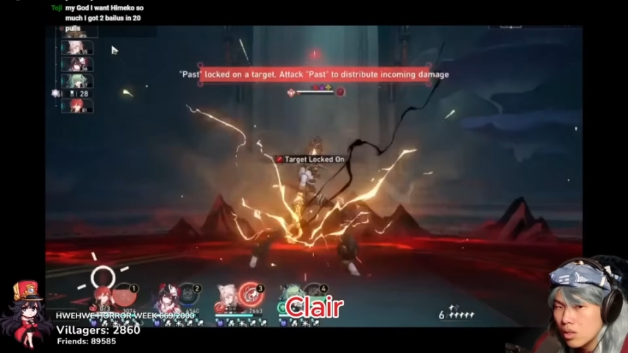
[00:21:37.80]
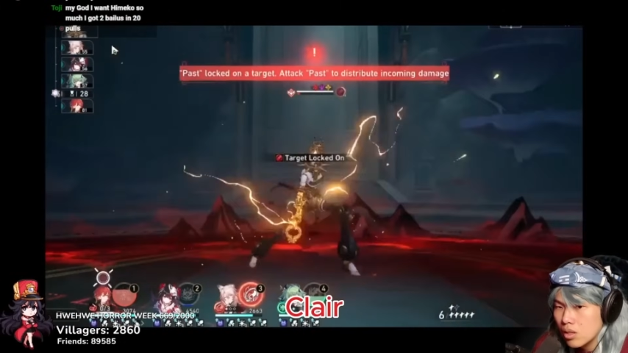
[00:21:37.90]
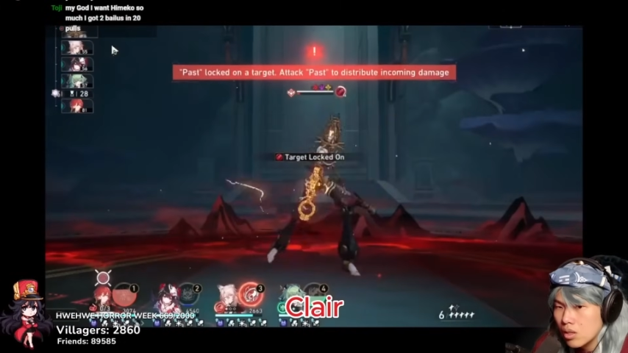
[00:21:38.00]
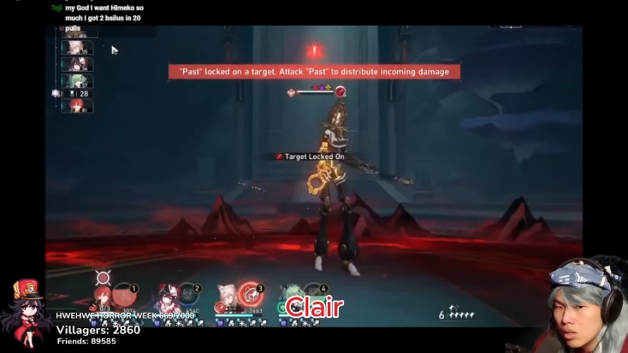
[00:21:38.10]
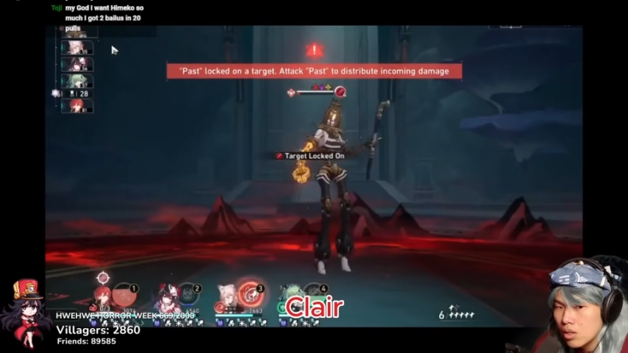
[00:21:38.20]

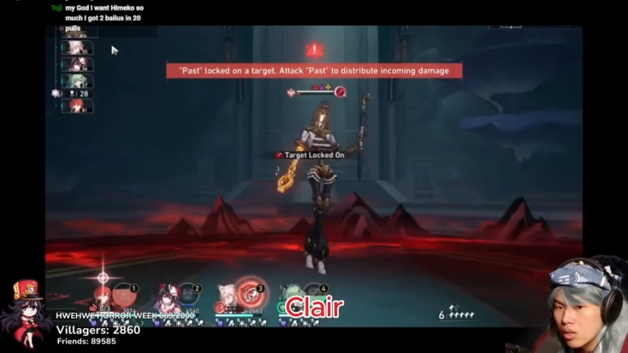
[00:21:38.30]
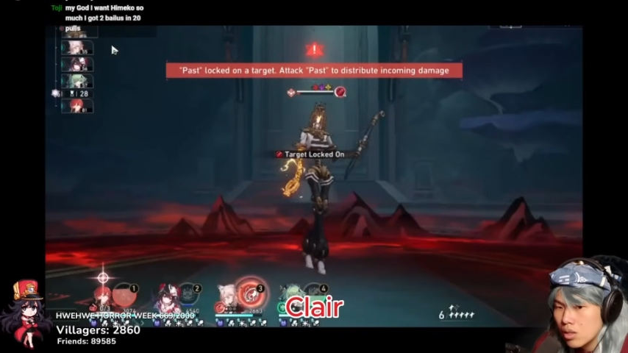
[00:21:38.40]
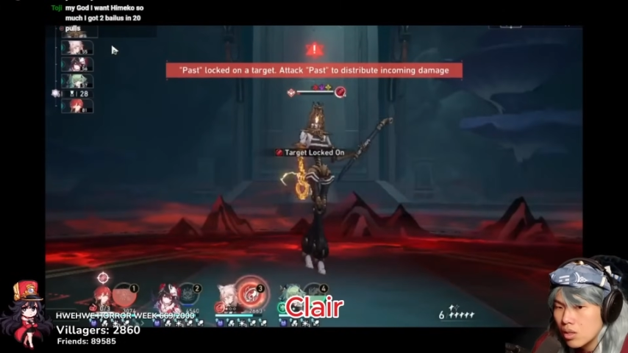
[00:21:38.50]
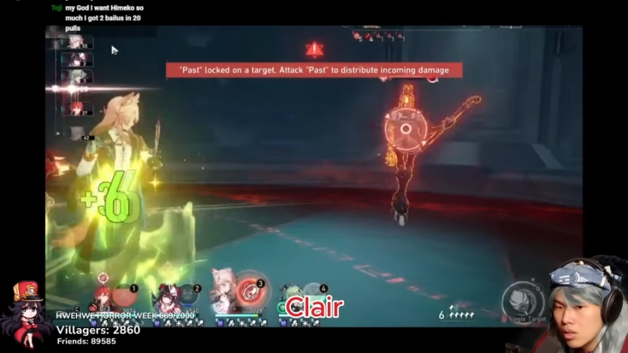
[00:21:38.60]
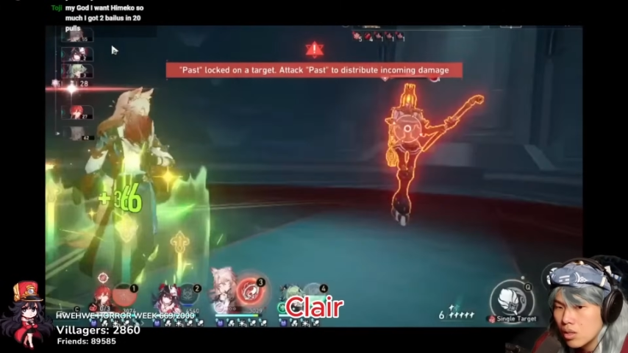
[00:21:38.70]

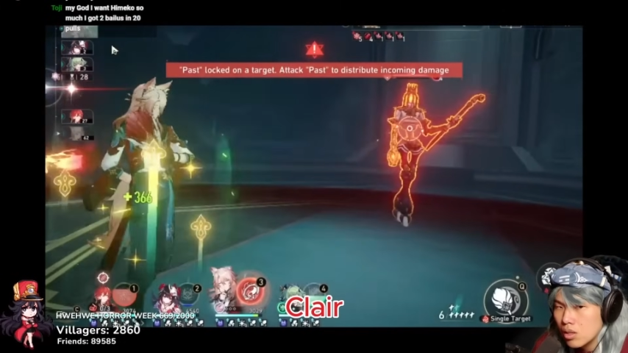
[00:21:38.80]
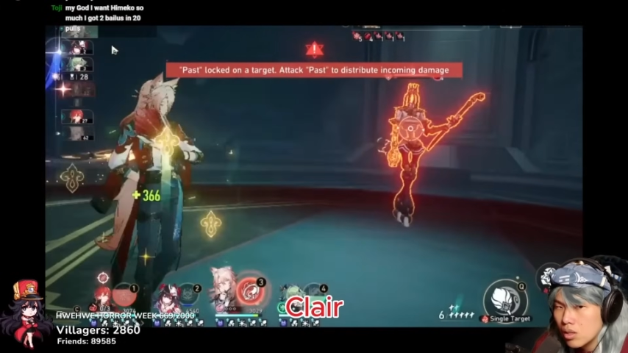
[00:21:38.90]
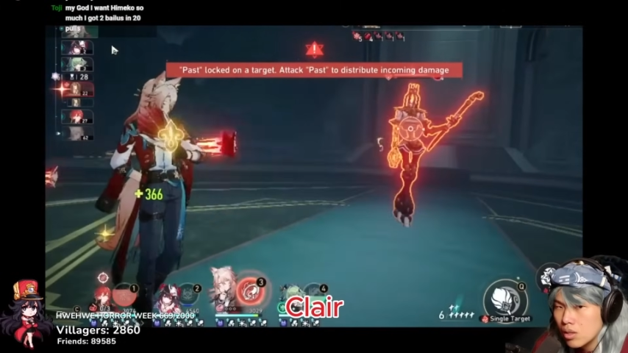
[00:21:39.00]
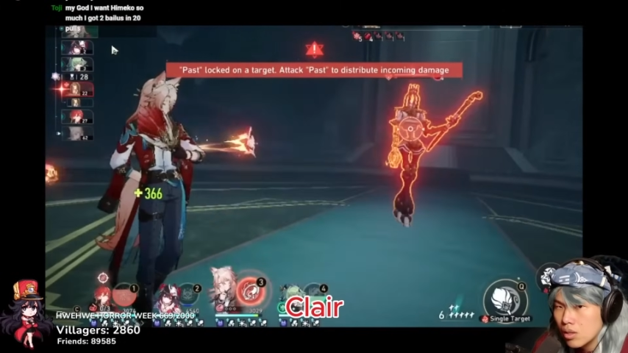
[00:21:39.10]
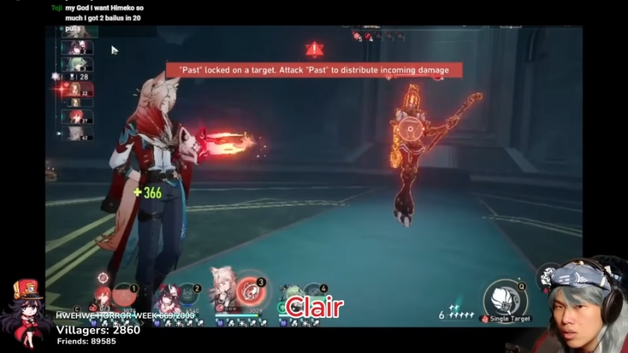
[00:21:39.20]

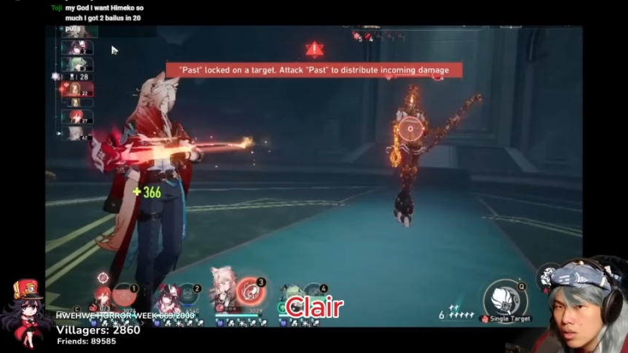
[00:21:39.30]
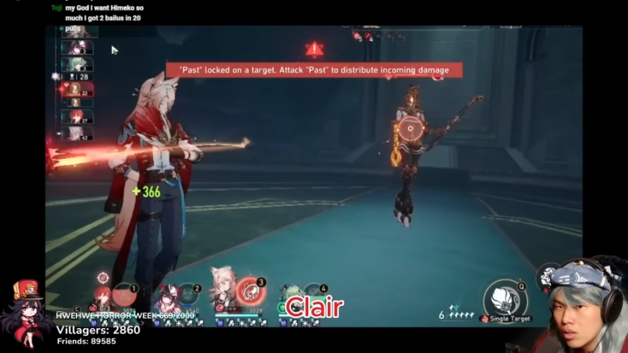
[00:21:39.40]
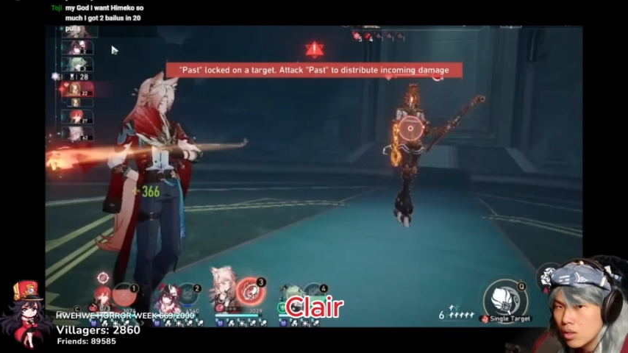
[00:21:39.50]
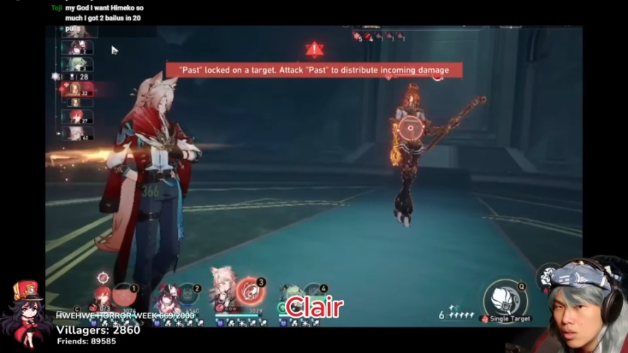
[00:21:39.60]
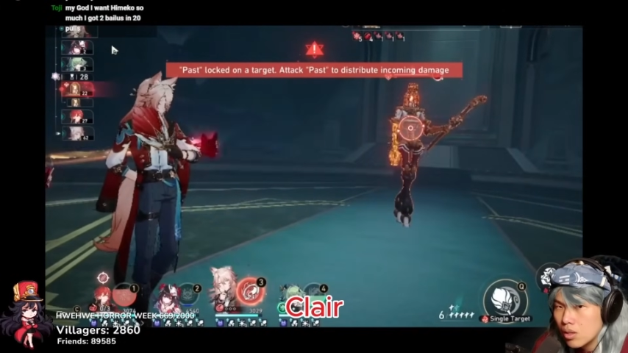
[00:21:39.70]

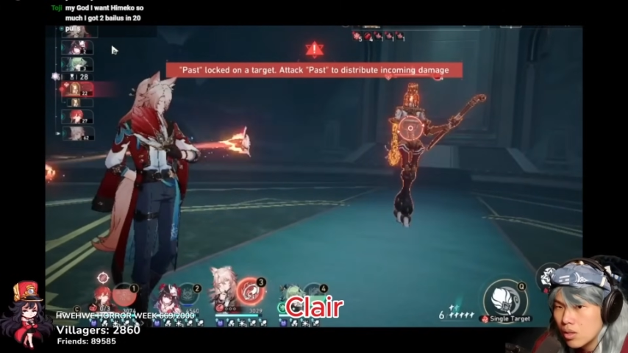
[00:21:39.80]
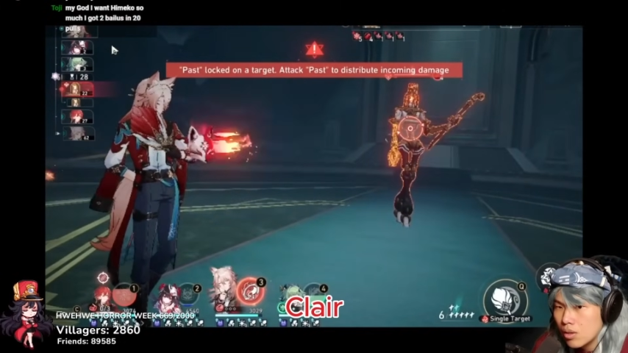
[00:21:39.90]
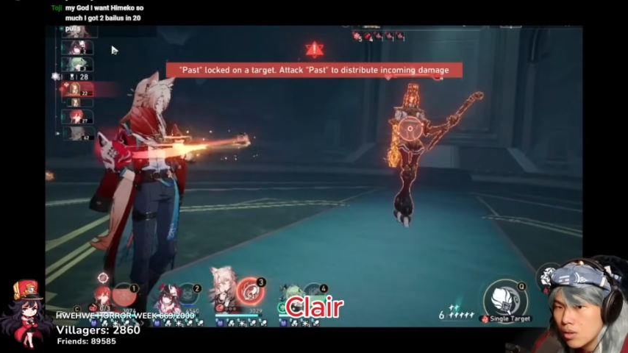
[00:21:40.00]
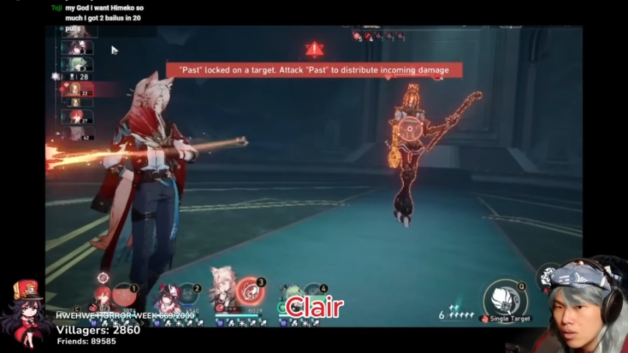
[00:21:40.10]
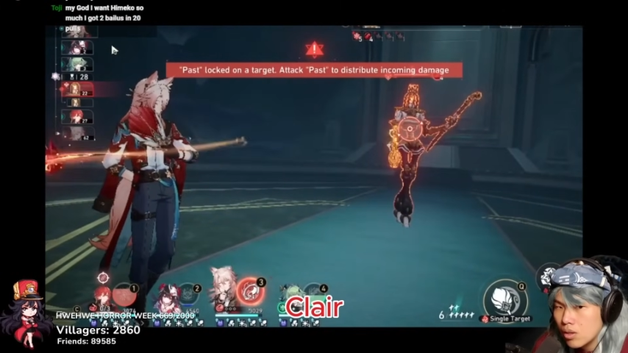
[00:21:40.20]

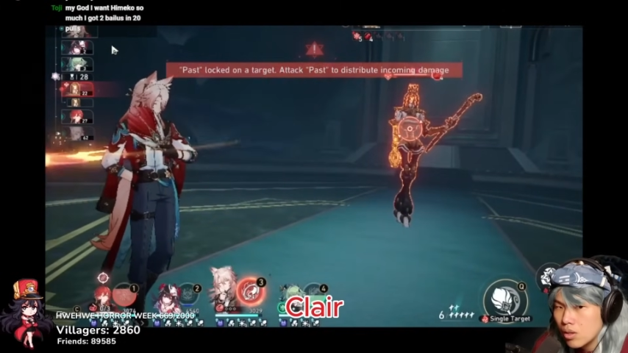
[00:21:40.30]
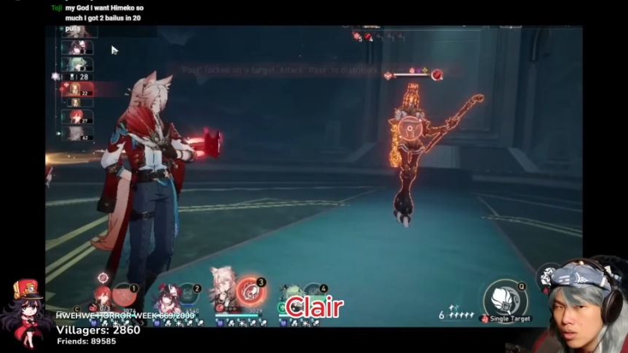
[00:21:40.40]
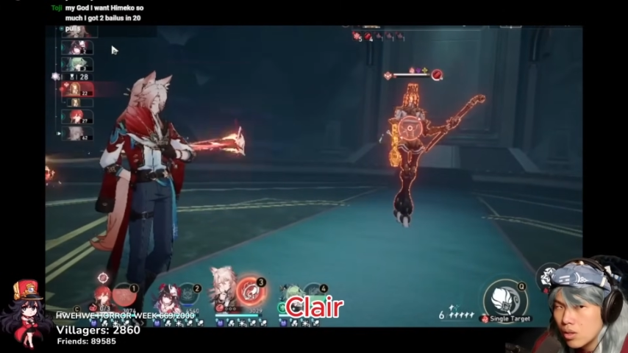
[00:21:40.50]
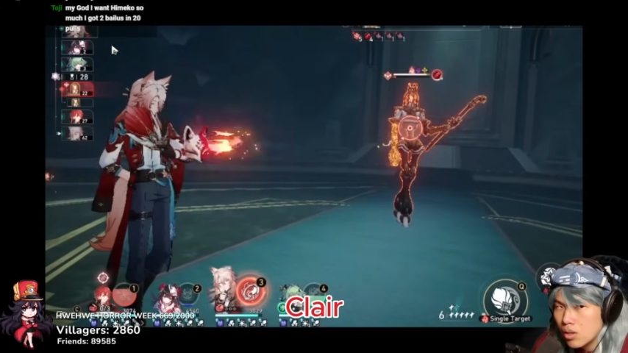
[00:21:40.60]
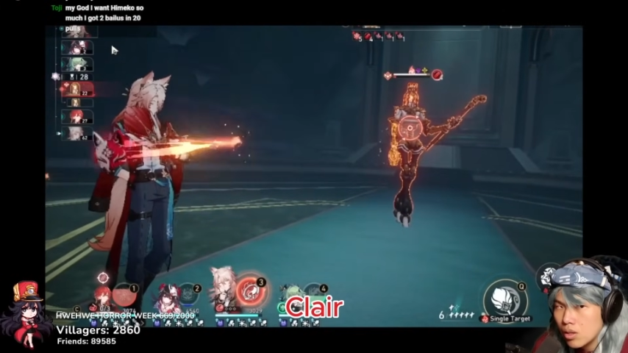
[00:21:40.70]

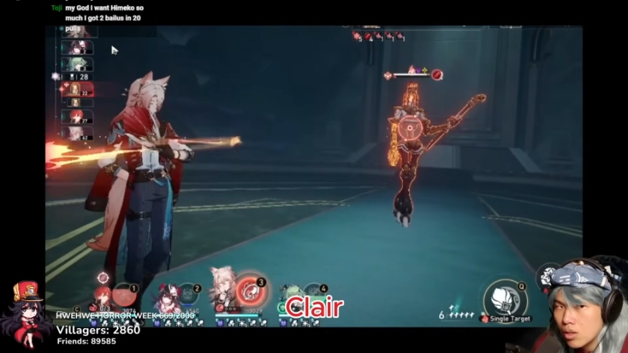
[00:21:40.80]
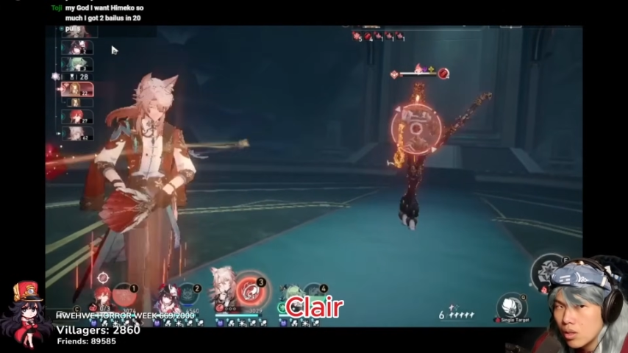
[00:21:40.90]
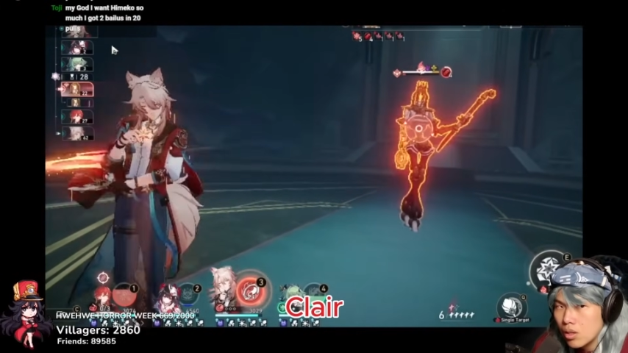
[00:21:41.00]
[no speech]